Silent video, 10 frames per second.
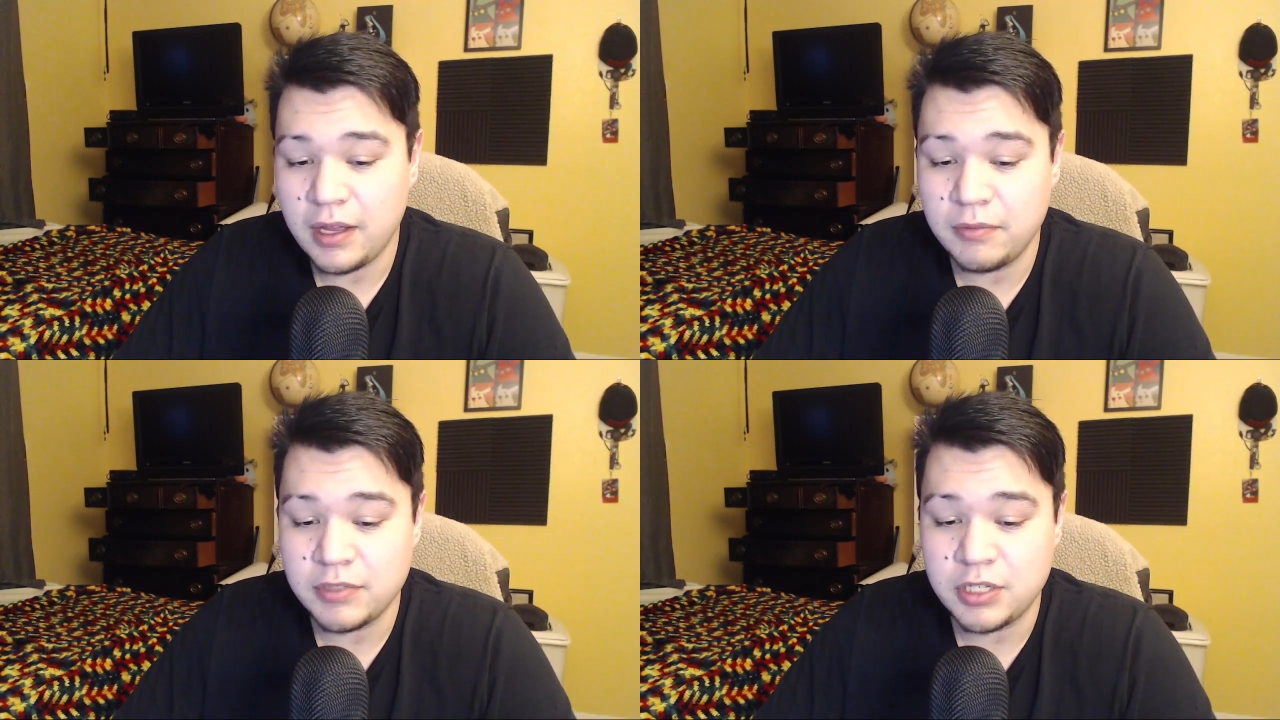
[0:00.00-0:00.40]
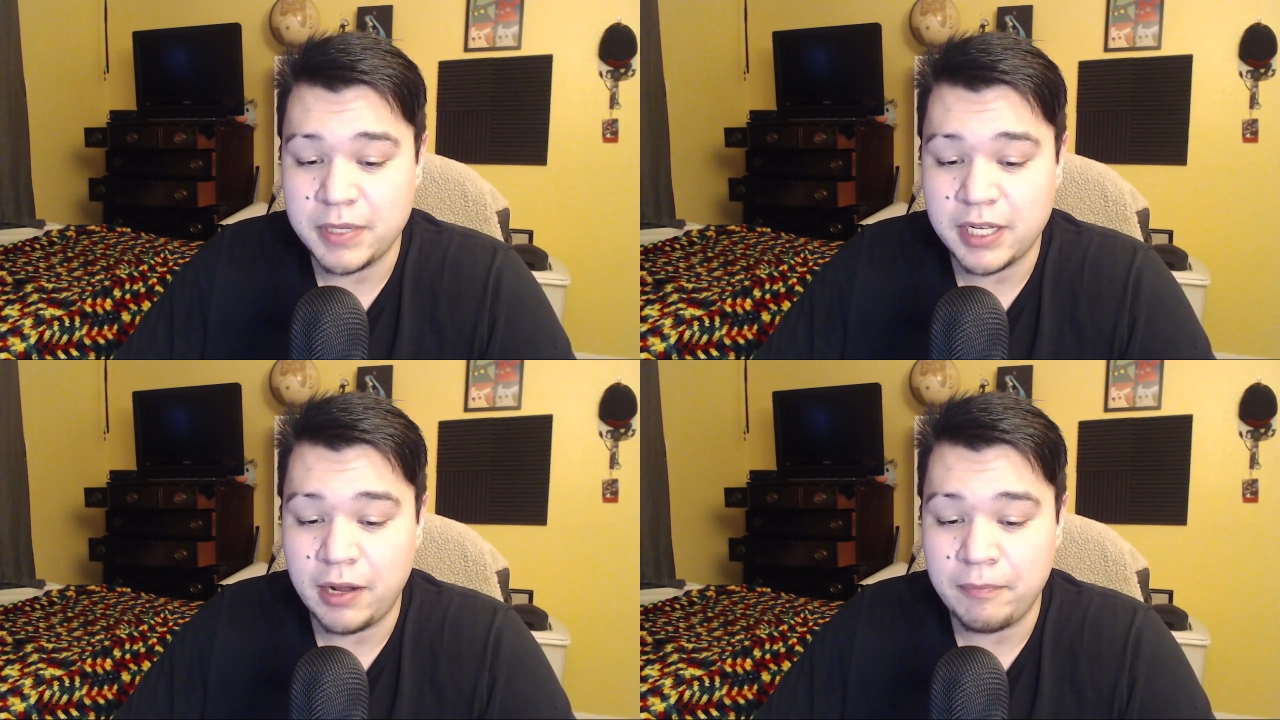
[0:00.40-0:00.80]
to
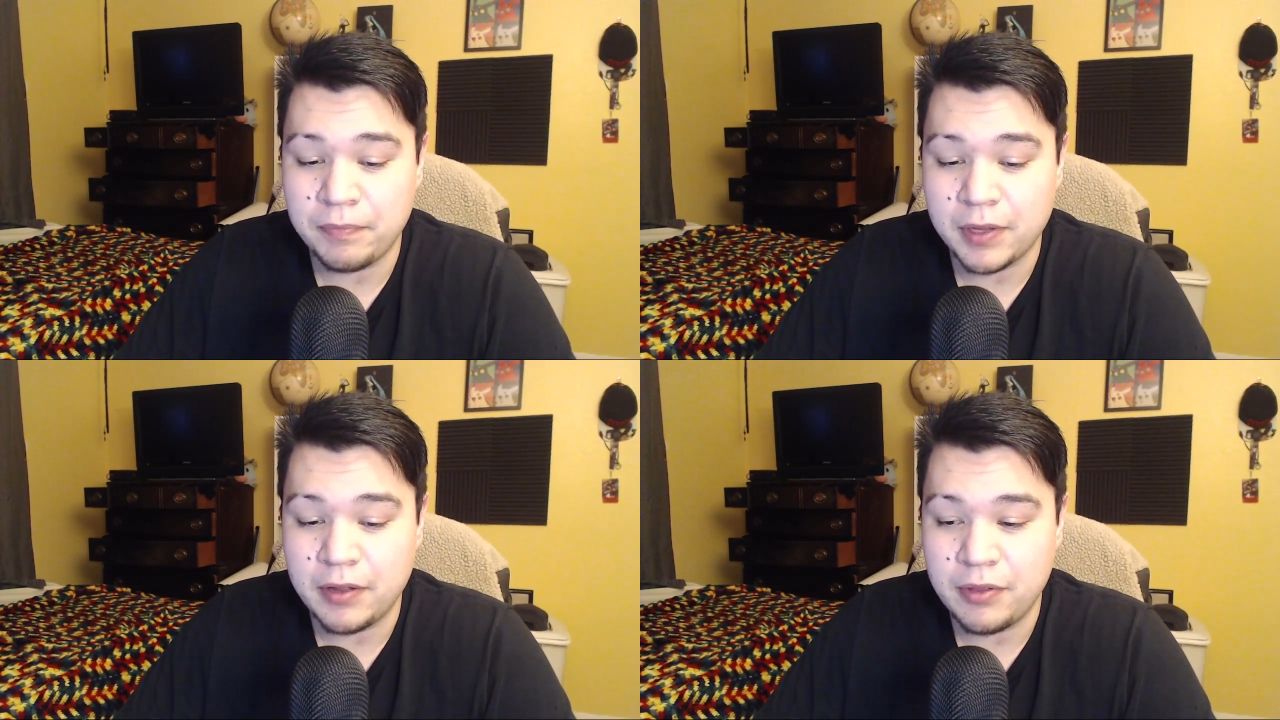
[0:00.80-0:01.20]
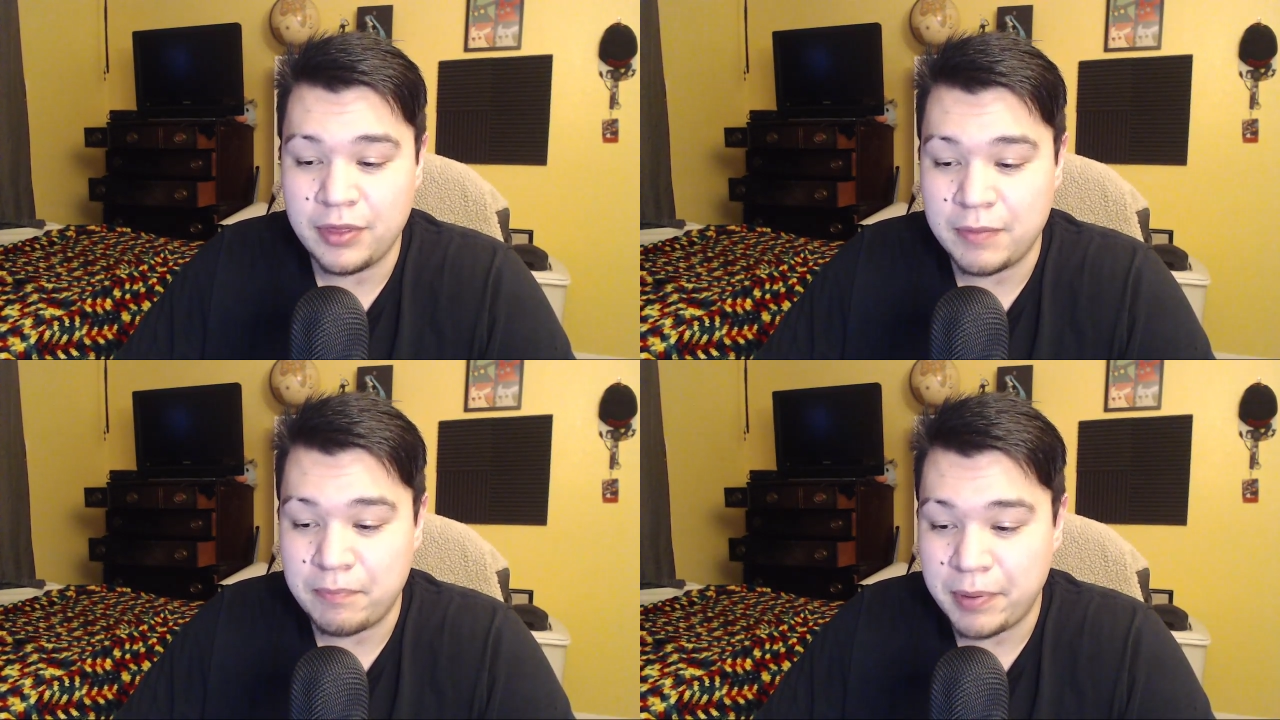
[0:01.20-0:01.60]
become
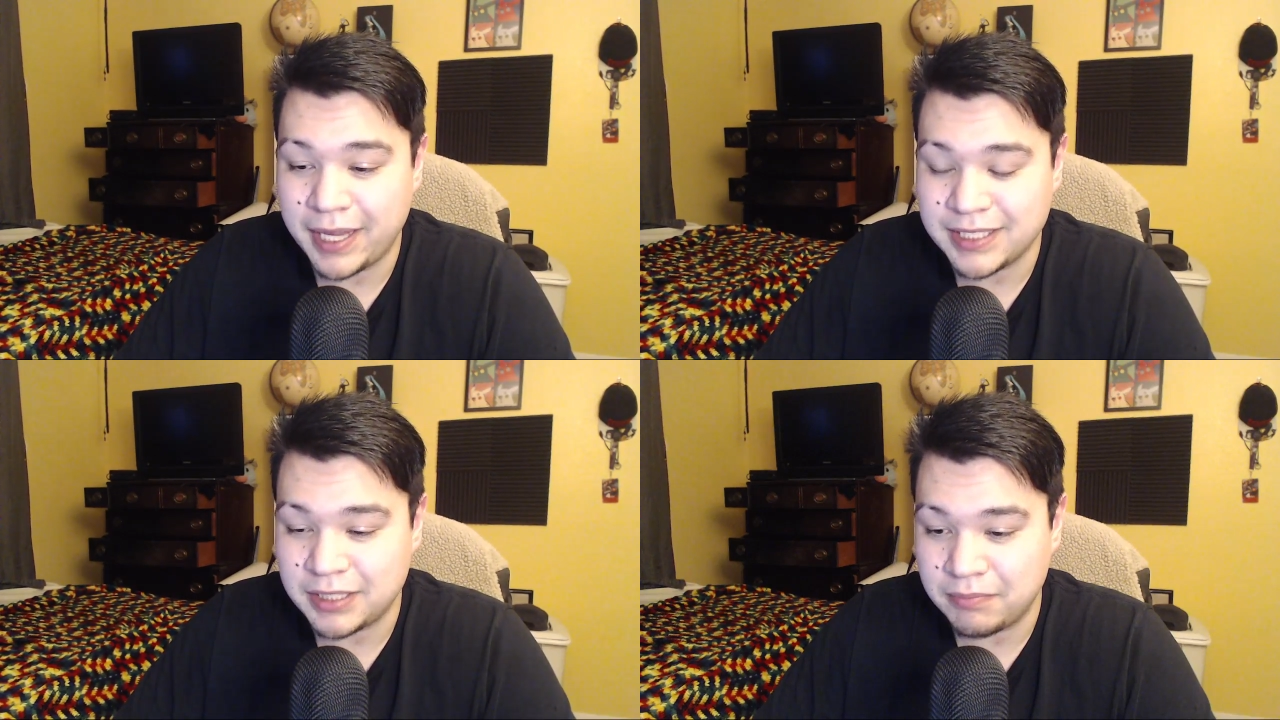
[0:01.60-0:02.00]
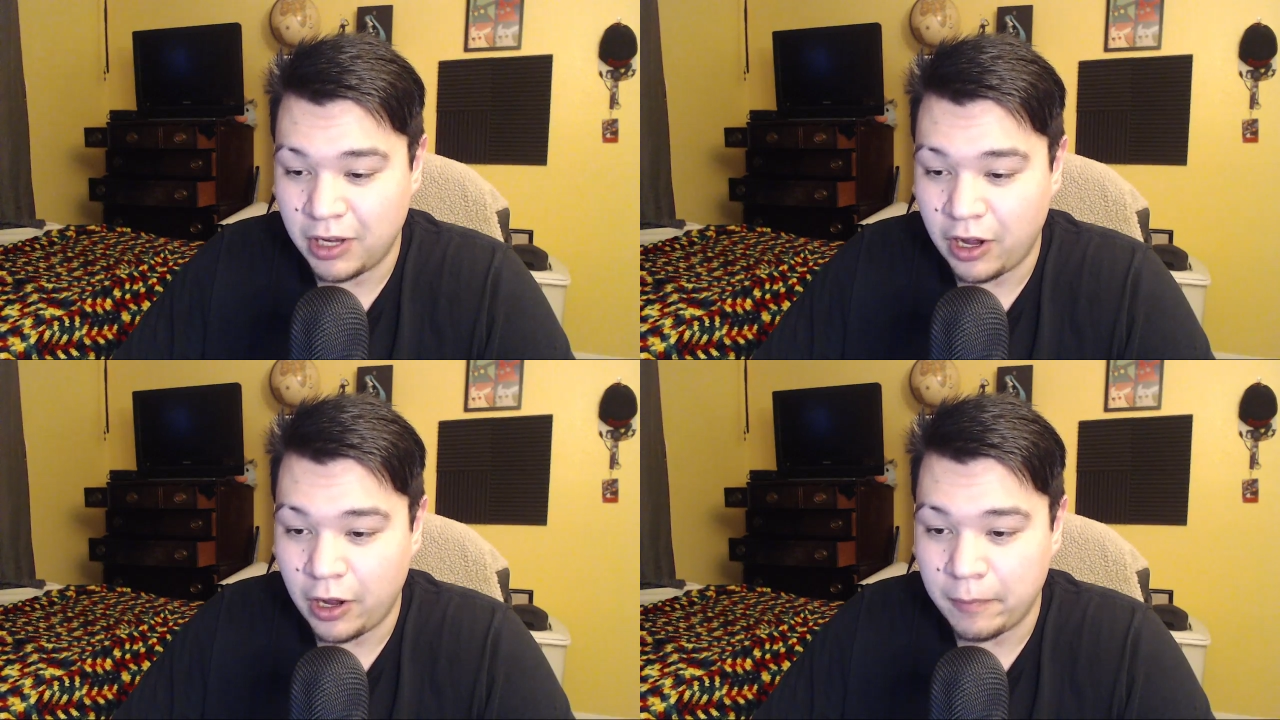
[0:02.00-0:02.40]
the best
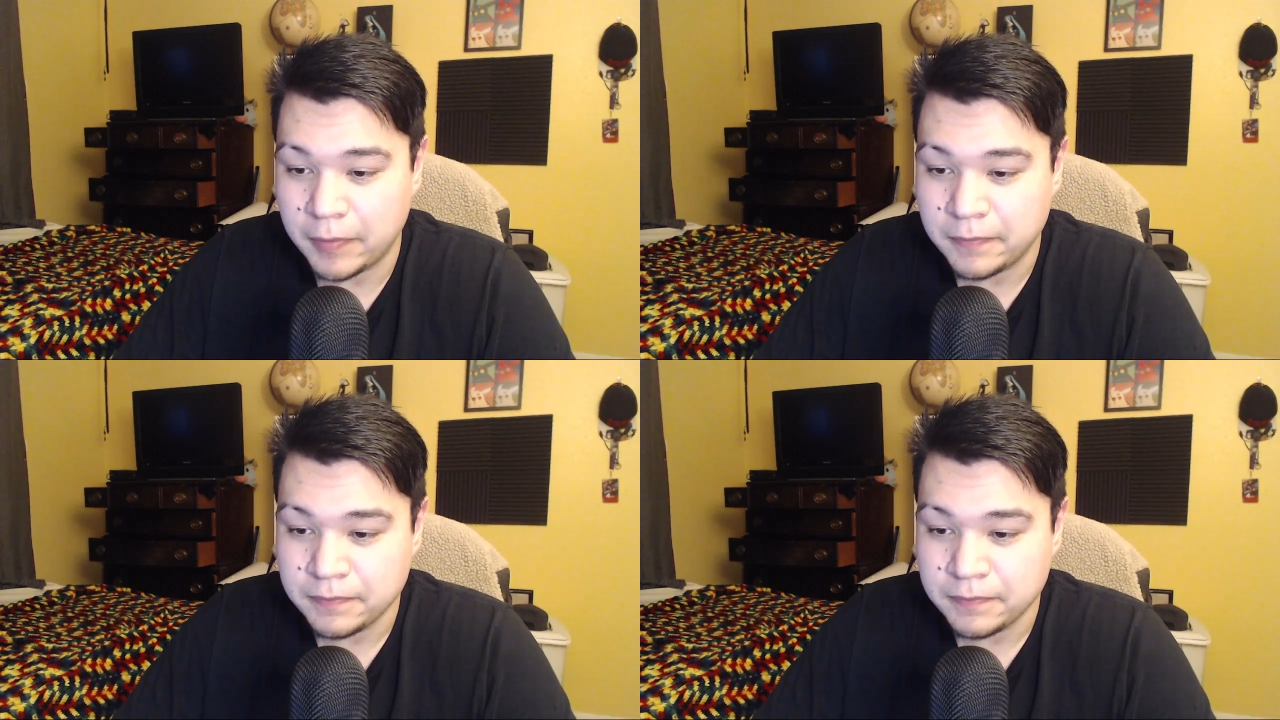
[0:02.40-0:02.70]
mom,